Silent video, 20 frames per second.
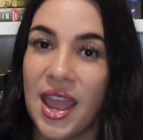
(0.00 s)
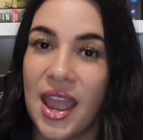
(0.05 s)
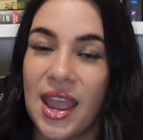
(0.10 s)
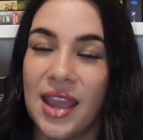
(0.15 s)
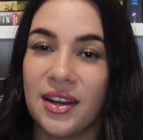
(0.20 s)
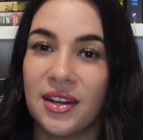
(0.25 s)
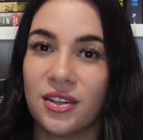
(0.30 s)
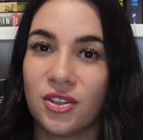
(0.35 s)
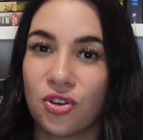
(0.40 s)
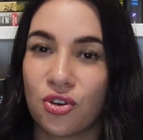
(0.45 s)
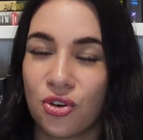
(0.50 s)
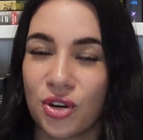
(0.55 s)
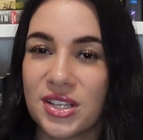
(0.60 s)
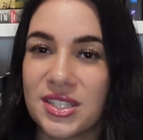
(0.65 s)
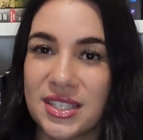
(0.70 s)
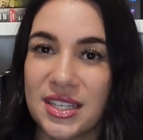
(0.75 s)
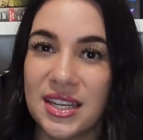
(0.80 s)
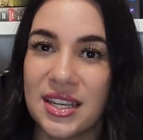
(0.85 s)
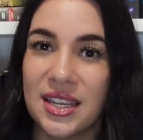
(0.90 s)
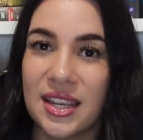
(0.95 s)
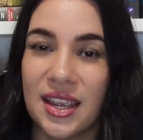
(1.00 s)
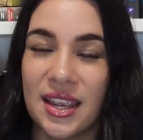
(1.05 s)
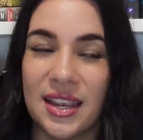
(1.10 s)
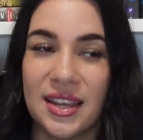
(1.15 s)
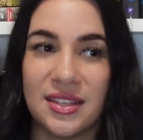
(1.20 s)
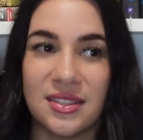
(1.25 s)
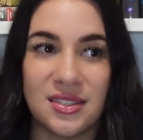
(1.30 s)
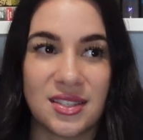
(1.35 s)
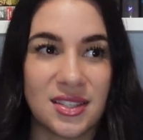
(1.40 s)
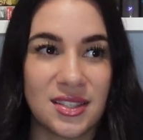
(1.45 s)
And Chrissy
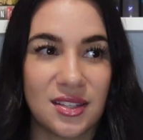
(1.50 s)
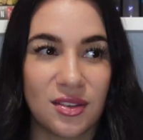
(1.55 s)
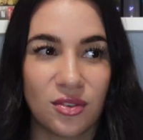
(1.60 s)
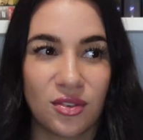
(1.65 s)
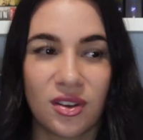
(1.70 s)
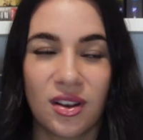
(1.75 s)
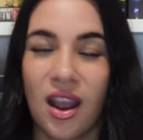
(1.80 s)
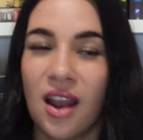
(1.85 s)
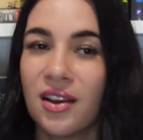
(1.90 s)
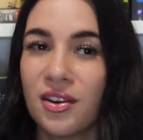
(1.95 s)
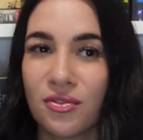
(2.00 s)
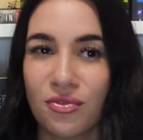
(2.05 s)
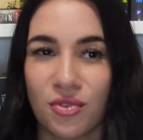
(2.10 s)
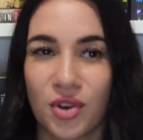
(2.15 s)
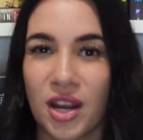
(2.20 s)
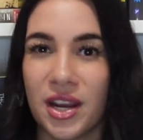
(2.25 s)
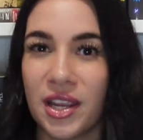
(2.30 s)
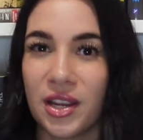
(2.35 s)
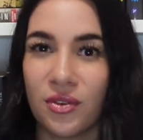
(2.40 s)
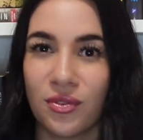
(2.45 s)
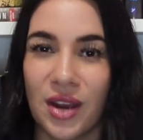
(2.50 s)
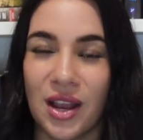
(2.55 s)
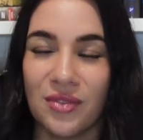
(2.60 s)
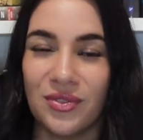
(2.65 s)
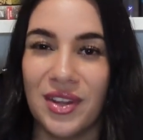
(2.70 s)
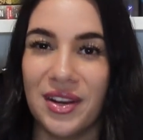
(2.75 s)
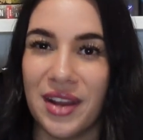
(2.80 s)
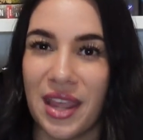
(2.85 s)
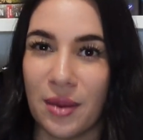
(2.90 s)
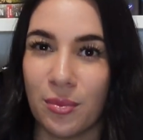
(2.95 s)
is kind of running
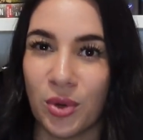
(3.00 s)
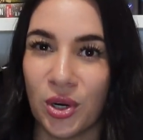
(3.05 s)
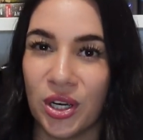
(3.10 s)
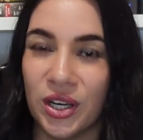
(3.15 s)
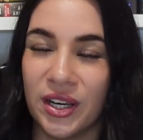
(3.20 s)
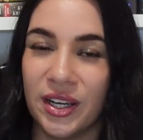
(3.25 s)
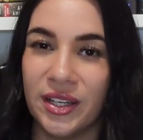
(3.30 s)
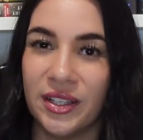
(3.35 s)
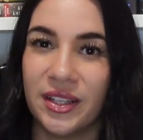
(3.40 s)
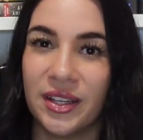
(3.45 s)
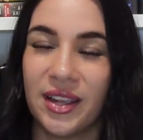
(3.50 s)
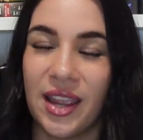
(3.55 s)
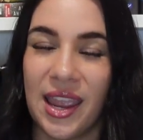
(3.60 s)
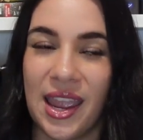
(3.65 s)
around the neighborhood,